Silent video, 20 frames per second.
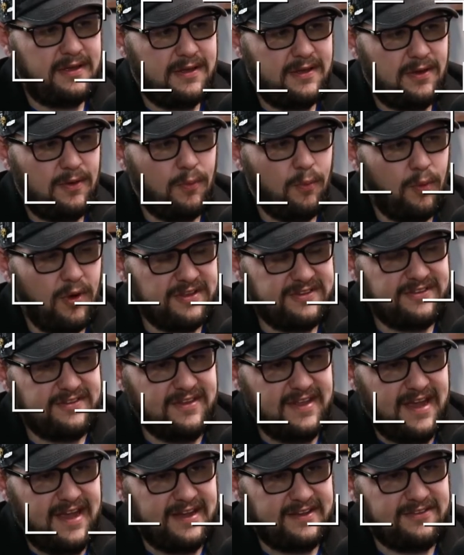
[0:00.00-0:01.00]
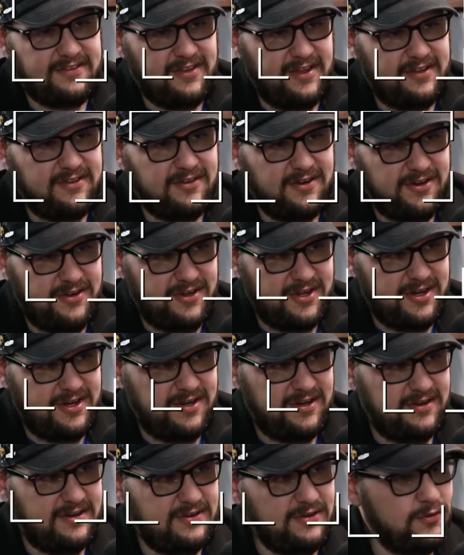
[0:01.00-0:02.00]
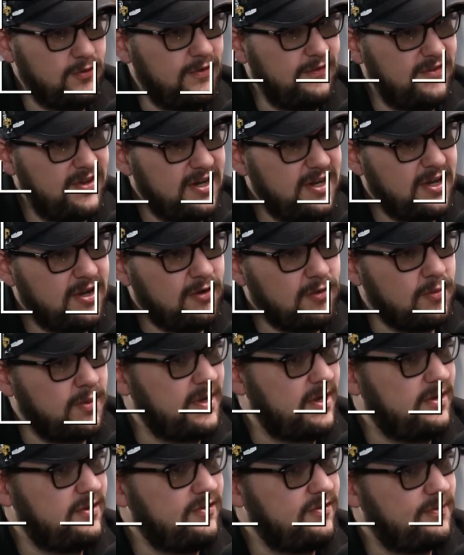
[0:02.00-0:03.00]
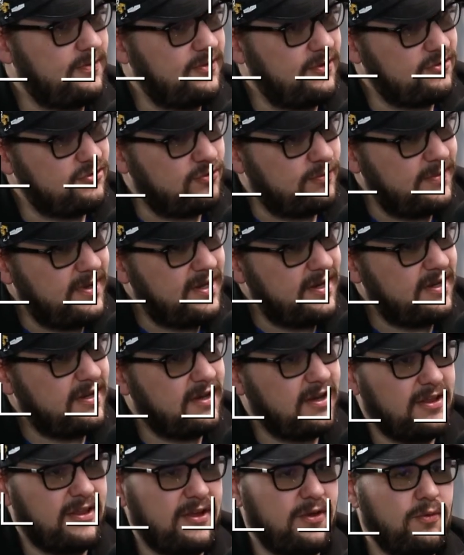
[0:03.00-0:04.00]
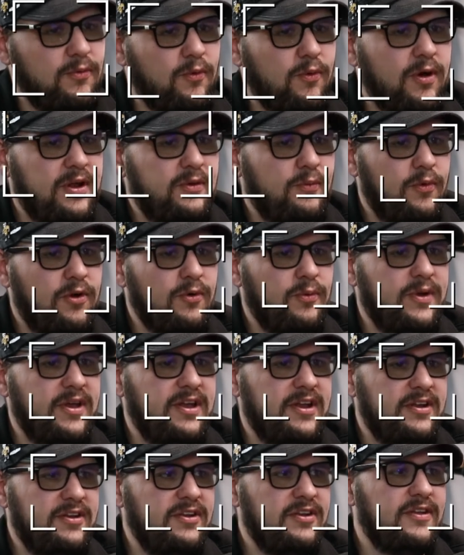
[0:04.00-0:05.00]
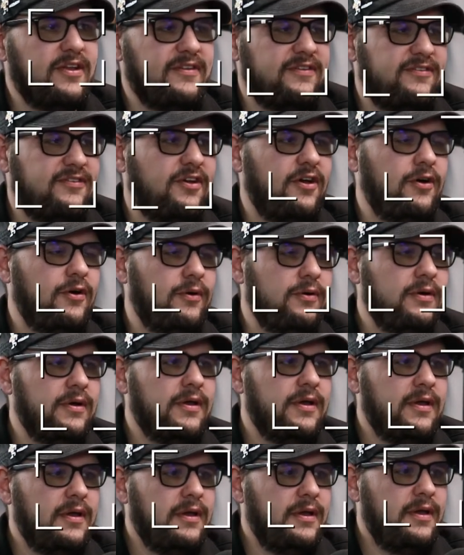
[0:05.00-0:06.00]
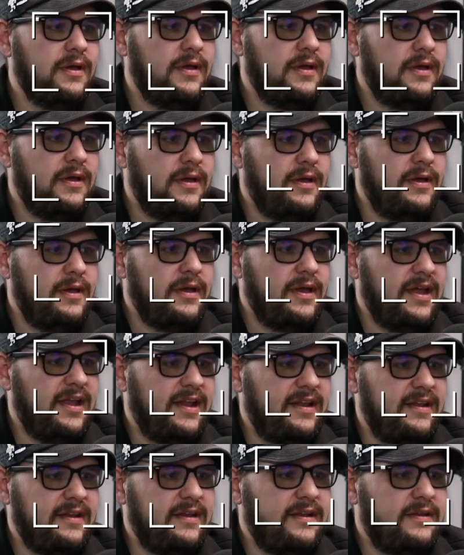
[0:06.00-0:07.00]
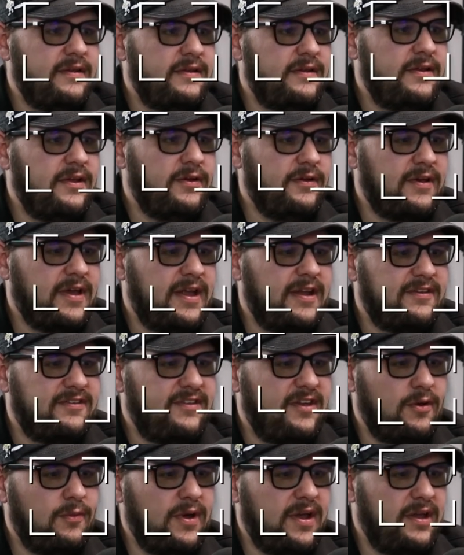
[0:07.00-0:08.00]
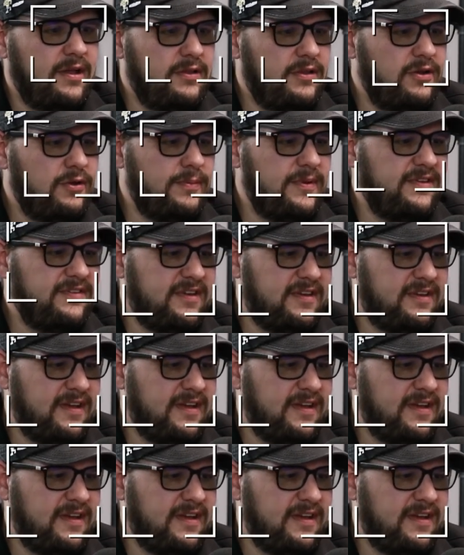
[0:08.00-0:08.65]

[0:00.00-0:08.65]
what's next? Like, are you going to do a video? Are we going to do some social media? Like what are we going to do? So, and, kind of segueing a little bit is like,